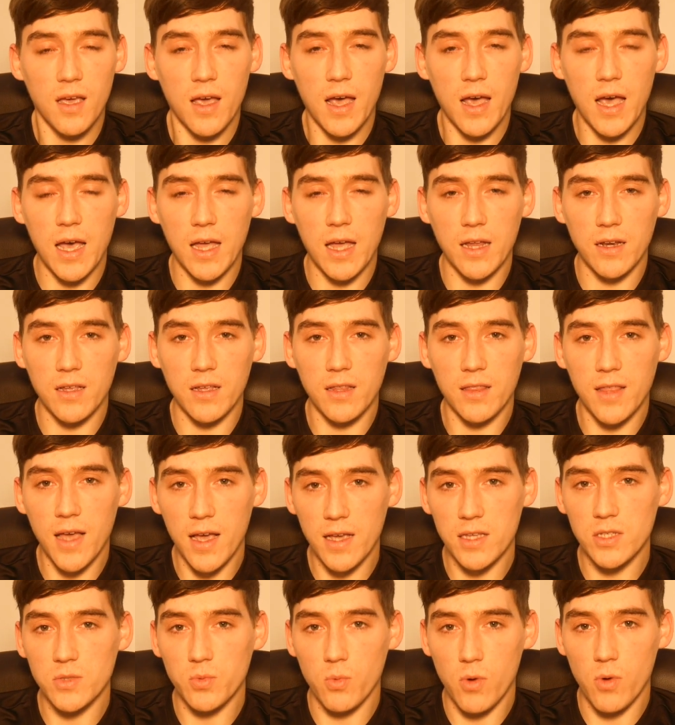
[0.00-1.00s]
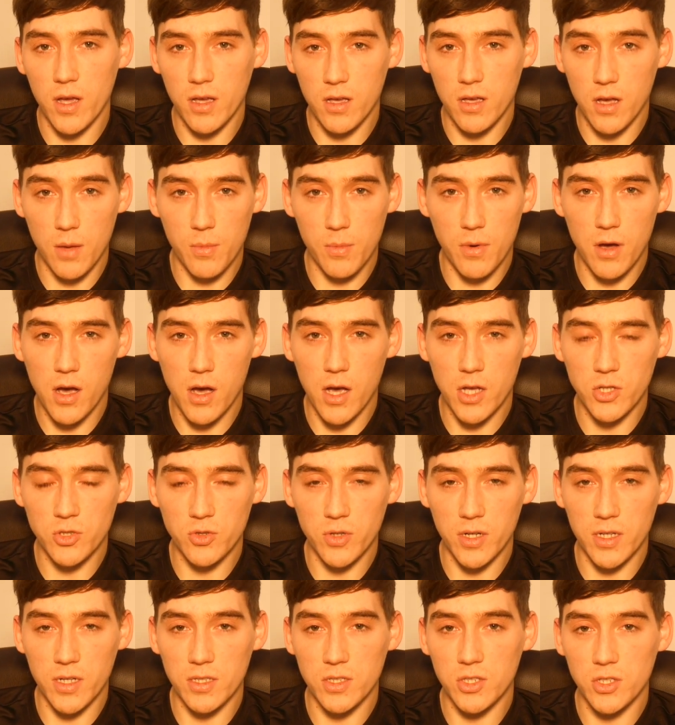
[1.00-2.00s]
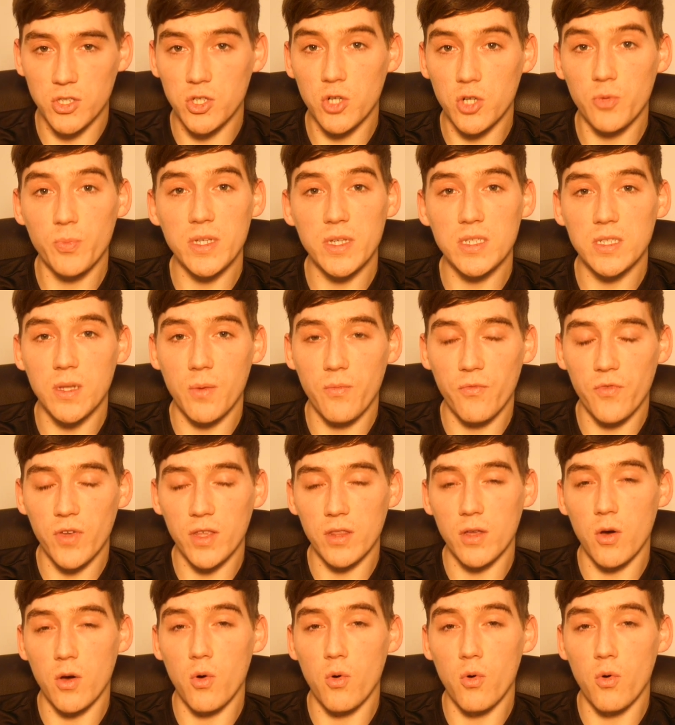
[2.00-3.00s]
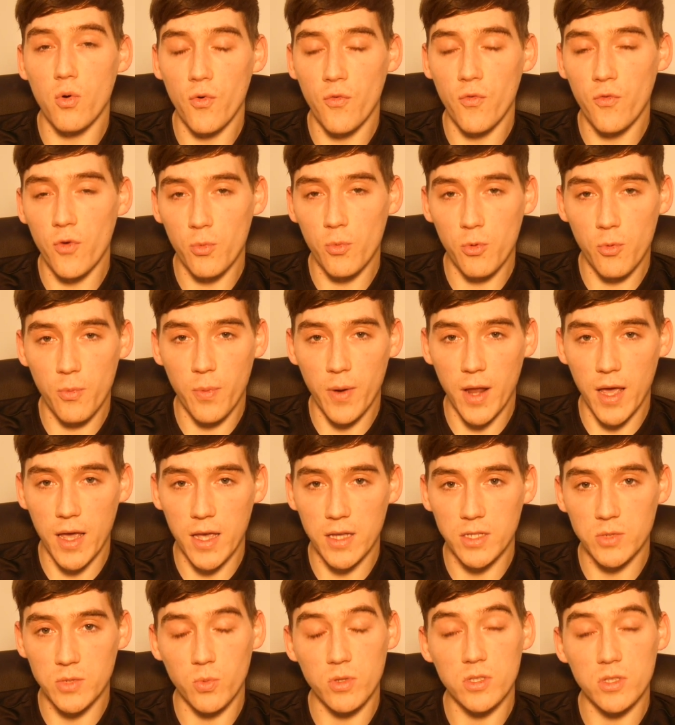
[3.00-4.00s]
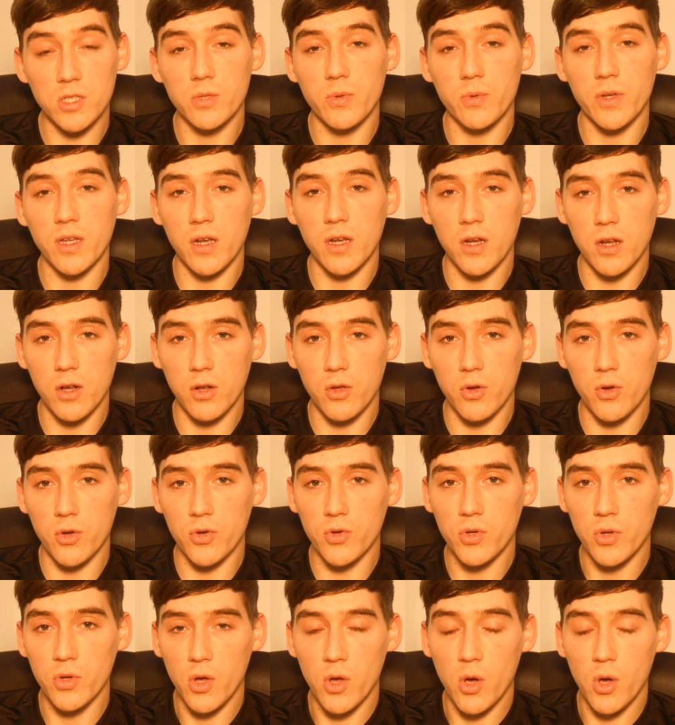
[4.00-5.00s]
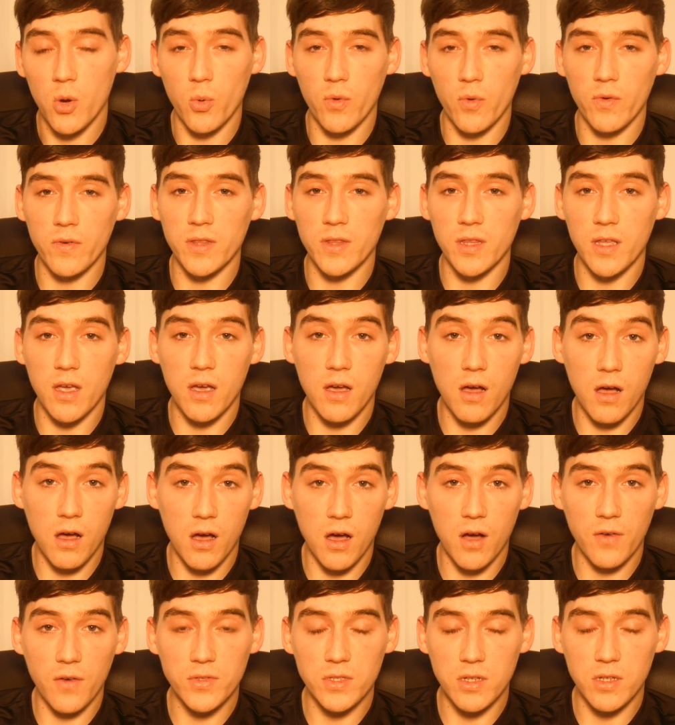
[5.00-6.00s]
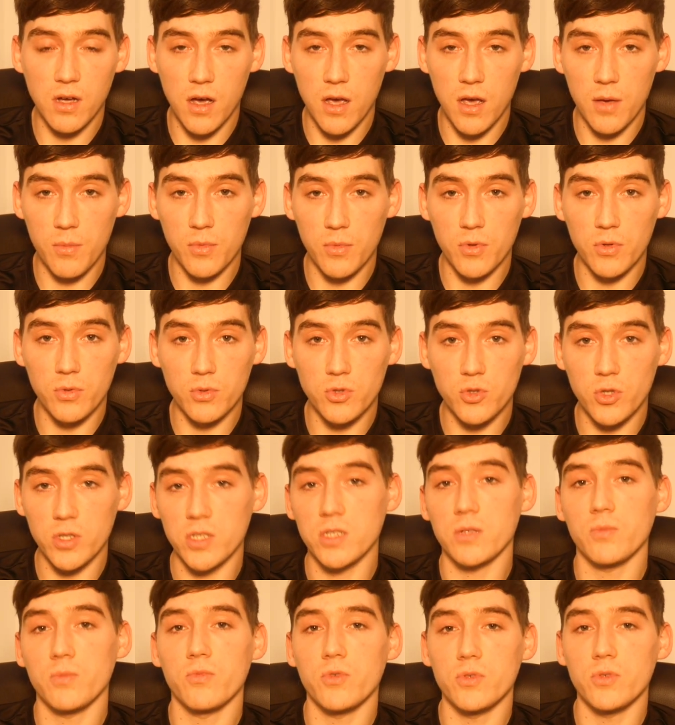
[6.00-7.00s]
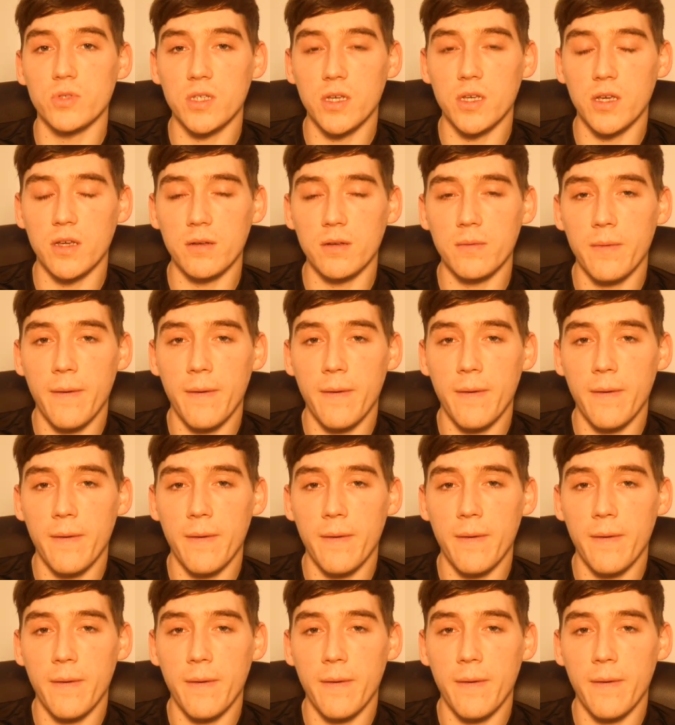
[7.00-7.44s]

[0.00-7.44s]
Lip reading: And that is why carbohydrates should be something that all football players want to include within their halftime nutrition routine.